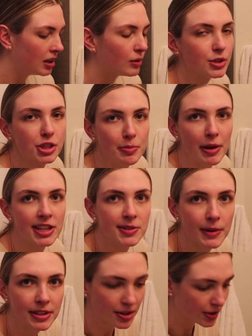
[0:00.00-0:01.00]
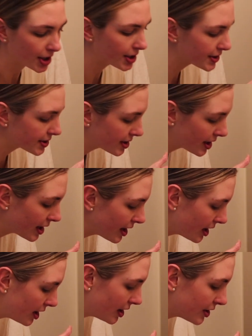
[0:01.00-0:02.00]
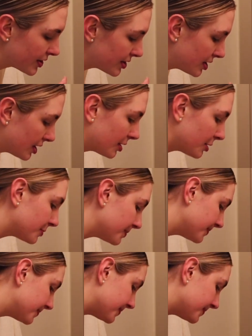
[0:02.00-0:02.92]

when she paints my toenails. So